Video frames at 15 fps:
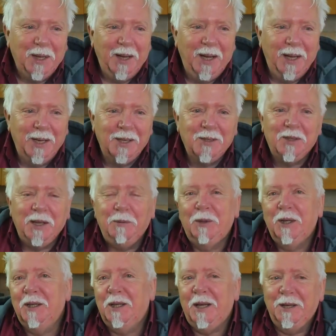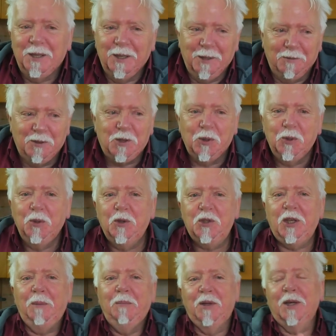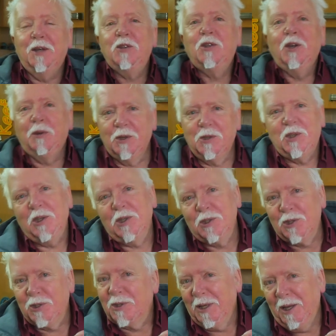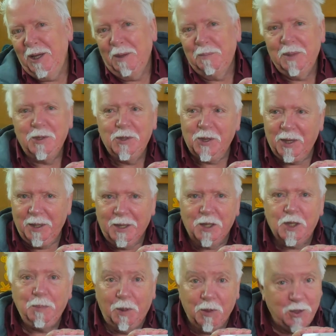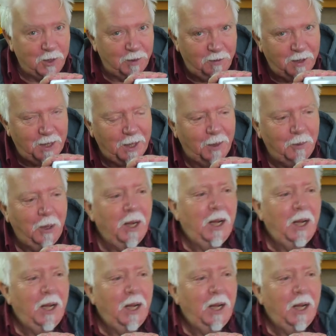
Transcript: And they were kind enough to send me this, so this is uh, basically a sponsored video.